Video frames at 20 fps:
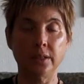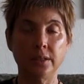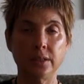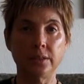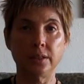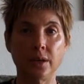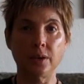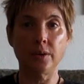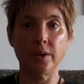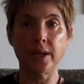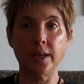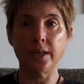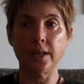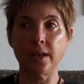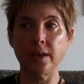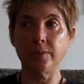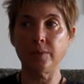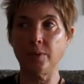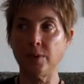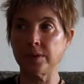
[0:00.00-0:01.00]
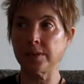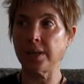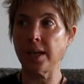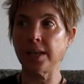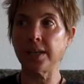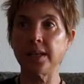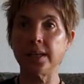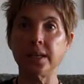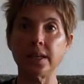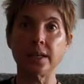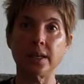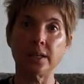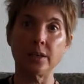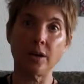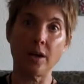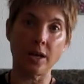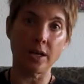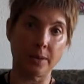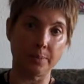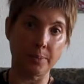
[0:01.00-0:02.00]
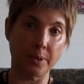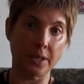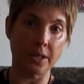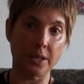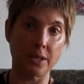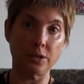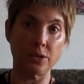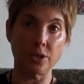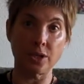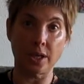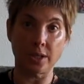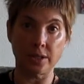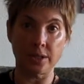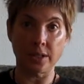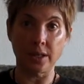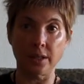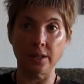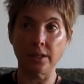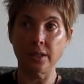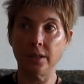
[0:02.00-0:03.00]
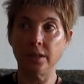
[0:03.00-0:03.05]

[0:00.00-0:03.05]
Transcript: and of course I can get caught up in an agenda